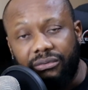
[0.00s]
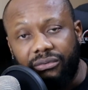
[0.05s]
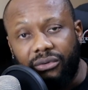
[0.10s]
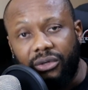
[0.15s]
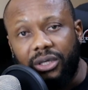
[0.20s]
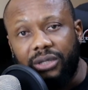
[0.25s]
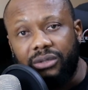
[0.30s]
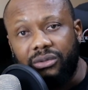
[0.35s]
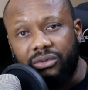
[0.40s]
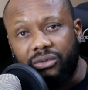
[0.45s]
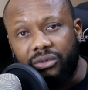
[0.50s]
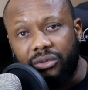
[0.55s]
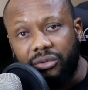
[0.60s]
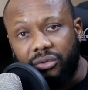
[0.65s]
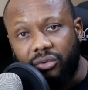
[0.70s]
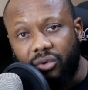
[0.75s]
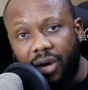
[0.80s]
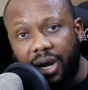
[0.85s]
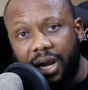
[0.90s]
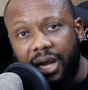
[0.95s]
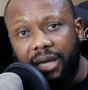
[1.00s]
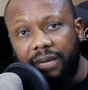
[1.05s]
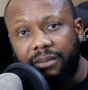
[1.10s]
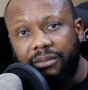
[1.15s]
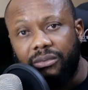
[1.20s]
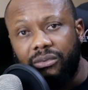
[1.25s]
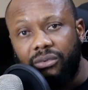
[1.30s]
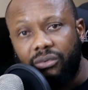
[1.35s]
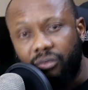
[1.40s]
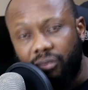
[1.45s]
forget to subscribe
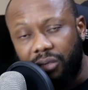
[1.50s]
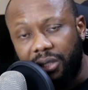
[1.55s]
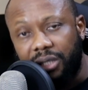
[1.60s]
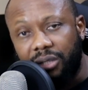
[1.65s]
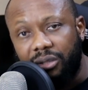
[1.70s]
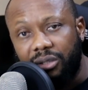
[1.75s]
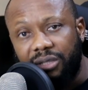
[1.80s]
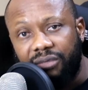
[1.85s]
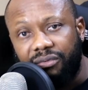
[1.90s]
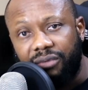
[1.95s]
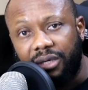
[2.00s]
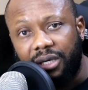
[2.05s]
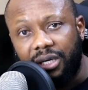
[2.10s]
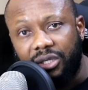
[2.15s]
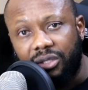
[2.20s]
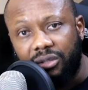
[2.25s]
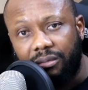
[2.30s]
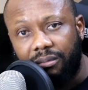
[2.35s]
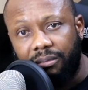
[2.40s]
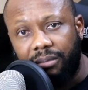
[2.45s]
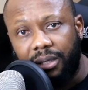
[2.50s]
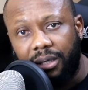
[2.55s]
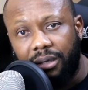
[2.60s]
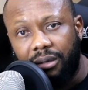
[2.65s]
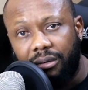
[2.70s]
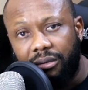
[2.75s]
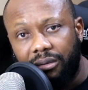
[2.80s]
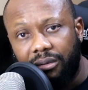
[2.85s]
with the notification bell.